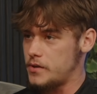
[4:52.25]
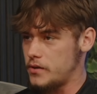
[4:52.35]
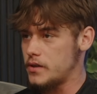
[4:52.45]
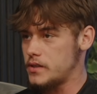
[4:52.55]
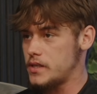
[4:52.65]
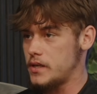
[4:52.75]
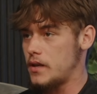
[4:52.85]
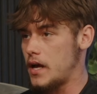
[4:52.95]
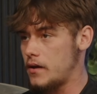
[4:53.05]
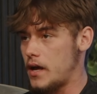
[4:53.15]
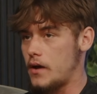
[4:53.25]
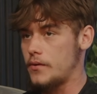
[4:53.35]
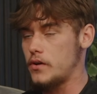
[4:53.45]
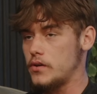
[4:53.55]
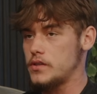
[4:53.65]
You could see like how it
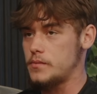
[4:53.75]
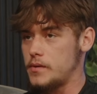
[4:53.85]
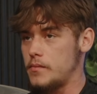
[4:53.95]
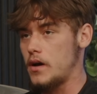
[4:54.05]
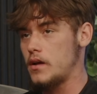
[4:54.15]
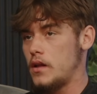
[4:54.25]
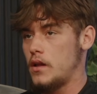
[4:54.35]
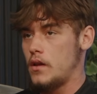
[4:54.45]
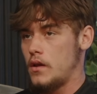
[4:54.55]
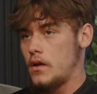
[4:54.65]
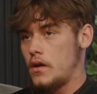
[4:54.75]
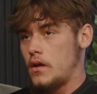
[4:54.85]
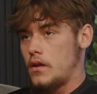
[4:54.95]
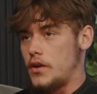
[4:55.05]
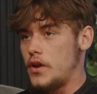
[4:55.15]
got to me, but
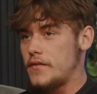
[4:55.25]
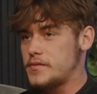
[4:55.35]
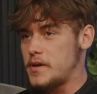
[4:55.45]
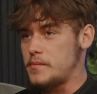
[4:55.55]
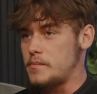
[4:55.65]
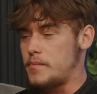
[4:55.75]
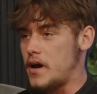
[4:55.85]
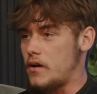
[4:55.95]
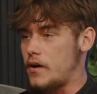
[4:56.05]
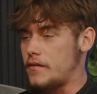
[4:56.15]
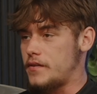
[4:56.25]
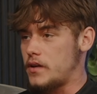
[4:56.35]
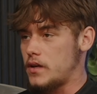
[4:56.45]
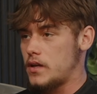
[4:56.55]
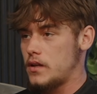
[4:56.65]
the nerves make me better. I
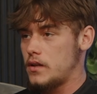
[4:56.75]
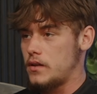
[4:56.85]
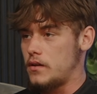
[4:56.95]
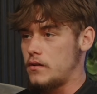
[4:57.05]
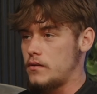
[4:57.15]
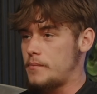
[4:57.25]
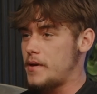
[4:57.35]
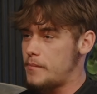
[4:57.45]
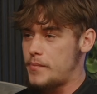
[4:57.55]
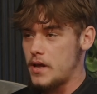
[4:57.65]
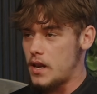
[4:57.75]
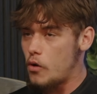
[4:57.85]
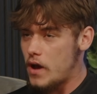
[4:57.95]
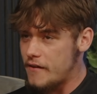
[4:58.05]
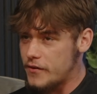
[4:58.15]
think you know
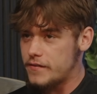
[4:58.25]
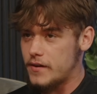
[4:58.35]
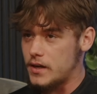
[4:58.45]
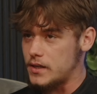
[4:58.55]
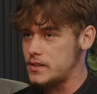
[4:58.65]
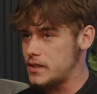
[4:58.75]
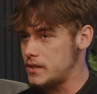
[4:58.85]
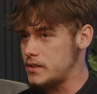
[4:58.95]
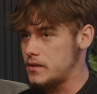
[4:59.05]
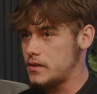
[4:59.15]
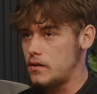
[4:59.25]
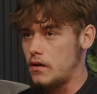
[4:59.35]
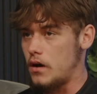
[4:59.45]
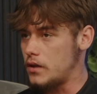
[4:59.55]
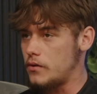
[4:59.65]
every fighter that says,
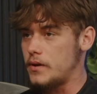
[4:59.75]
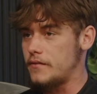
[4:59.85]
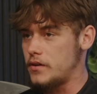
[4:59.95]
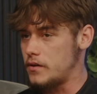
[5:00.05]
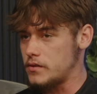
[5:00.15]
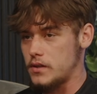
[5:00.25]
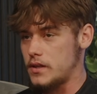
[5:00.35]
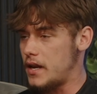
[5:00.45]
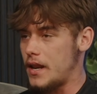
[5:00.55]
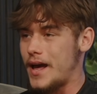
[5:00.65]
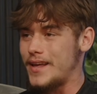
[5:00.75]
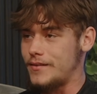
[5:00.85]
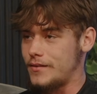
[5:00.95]
oh, I don't have nerves, they're lying.